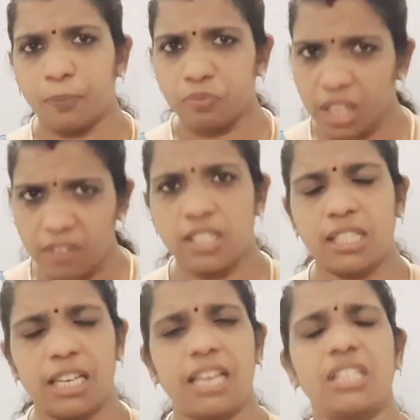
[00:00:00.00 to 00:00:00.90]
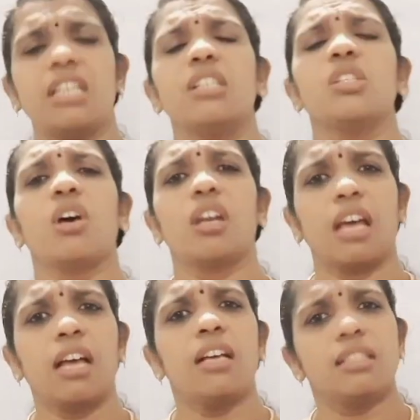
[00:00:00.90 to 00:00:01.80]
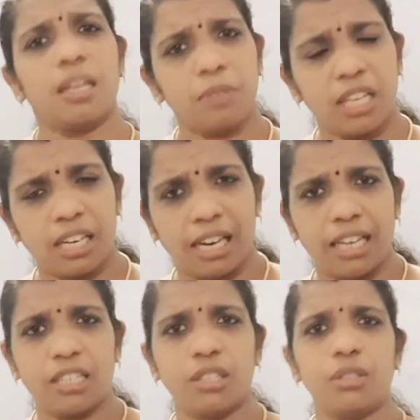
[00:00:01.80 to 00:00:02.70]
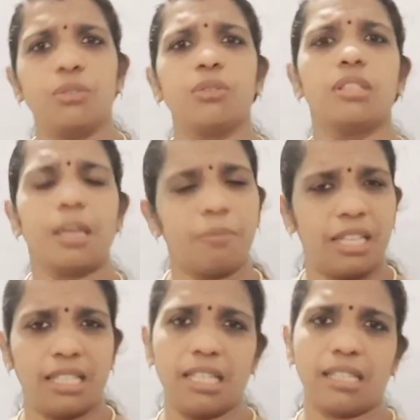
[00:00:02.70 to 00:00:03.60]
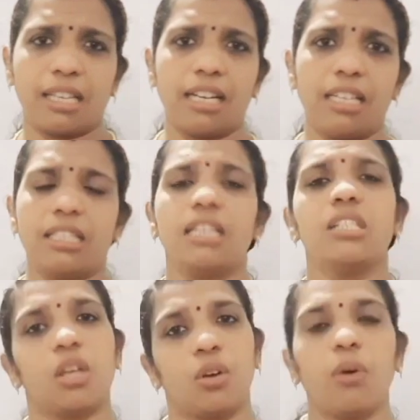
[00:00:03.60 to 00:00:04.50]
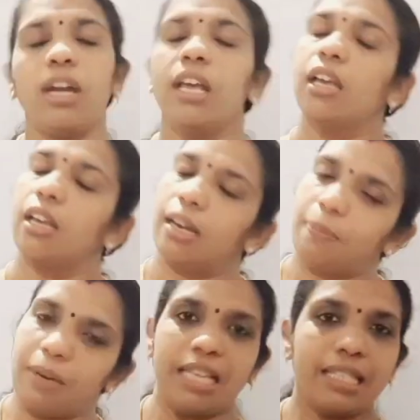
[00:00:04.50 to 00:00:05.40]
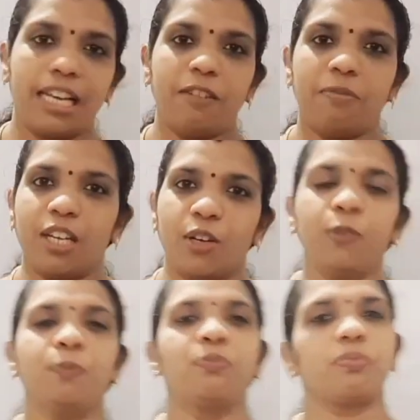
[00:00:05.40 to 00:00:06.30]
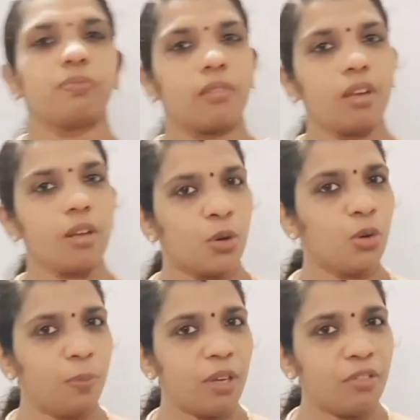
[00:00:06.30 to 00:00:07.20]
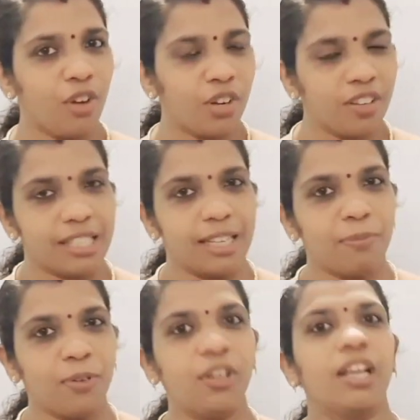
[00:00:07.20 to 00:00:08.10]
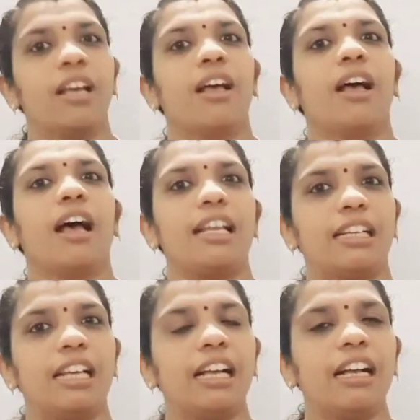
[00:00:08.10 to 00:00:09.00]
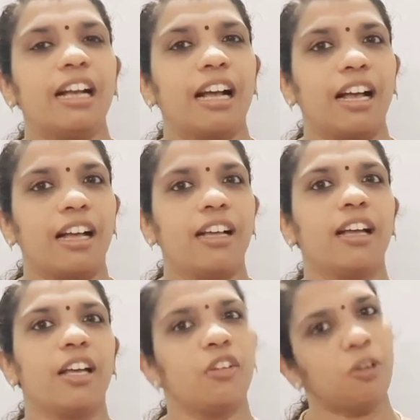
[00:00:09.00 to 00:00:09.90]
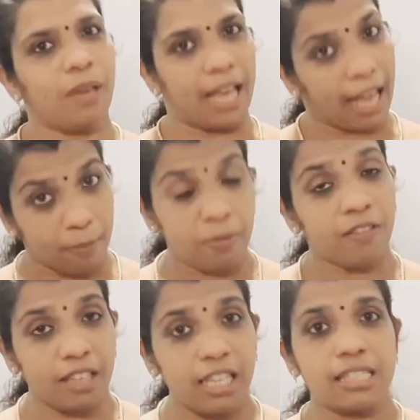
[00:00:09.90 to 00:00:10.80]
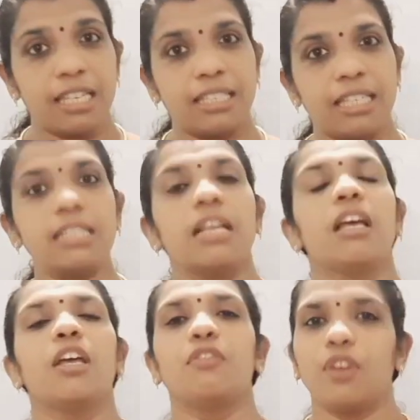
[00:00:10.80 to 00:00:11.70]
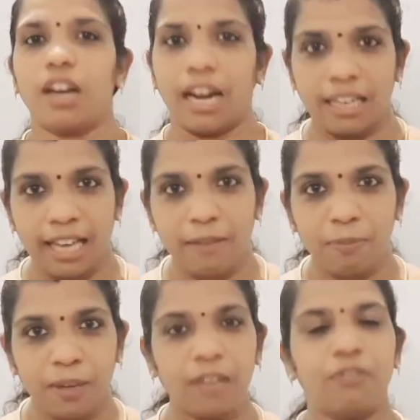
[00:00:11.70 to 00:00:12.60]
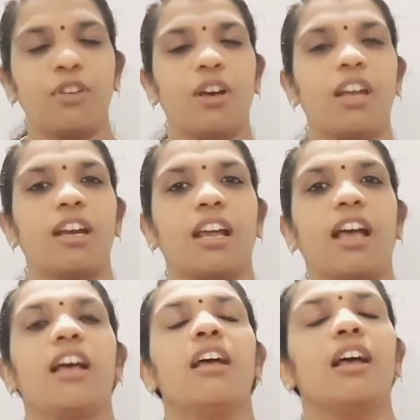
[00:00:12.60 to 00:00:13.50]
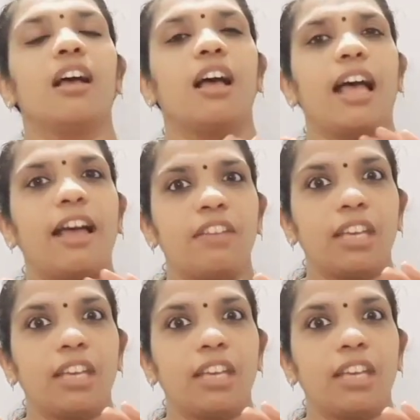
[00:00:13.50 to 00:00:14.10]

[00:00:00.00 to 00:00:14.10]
investigations, or something related to some disease conditions or what, please let me know. Hoping for your support. I think you will be happy with these sessions. If you are unhappy, if you are having